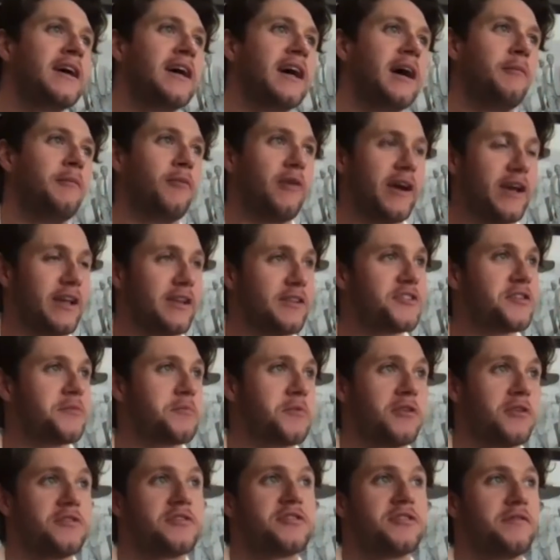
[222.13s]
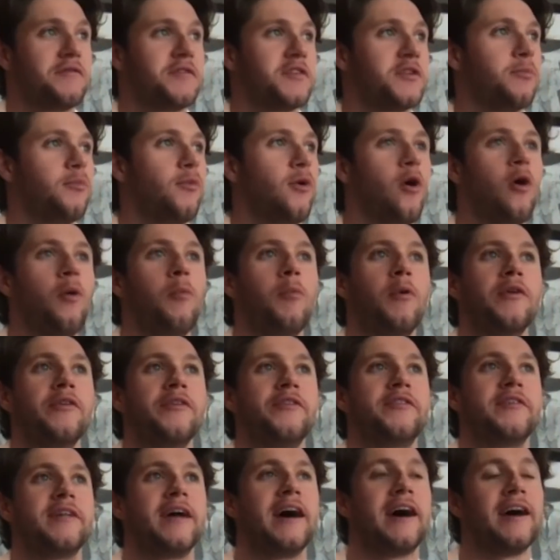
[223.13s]
I'm writing some good stuff at the
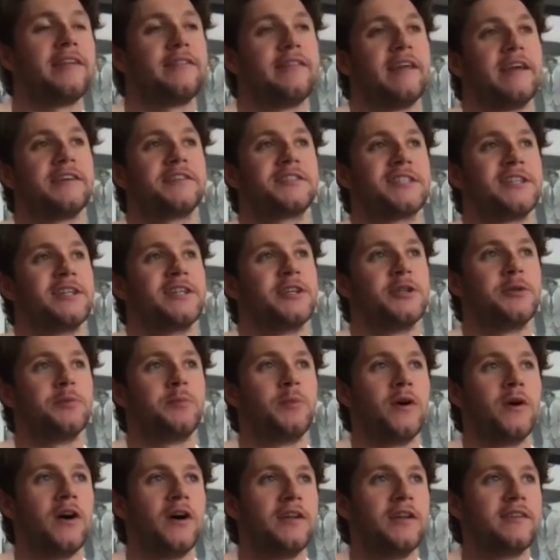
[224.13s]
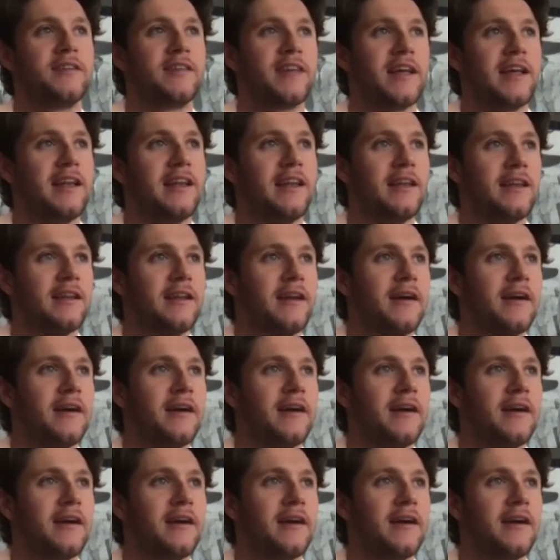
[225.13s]
moment that I think's good, but until